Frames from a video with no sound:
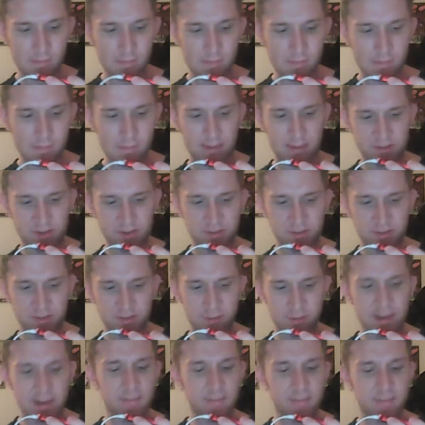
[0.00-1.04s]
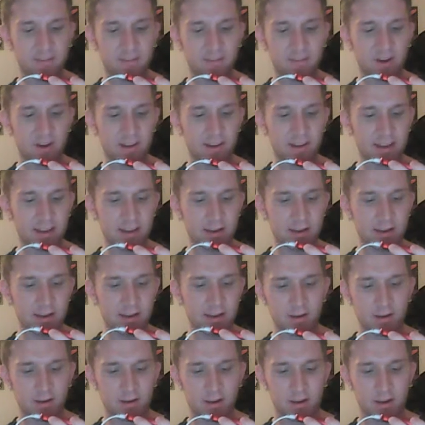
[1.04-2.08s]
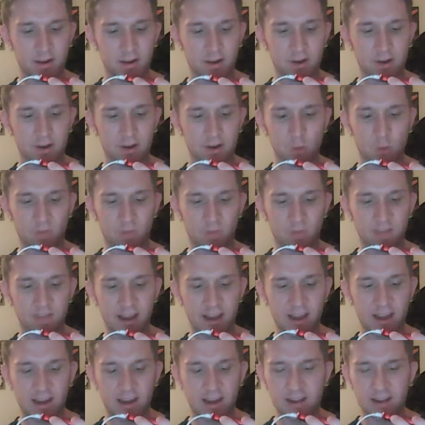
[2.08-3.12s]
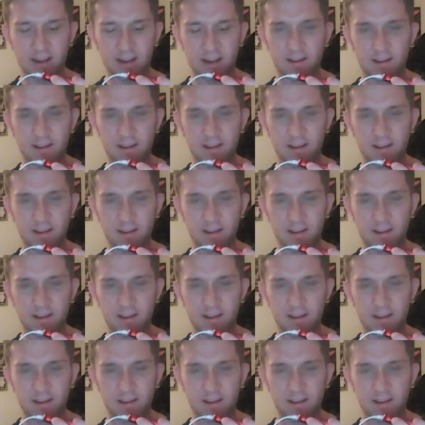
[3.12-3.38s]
Number two, keep it very clean. No profanity,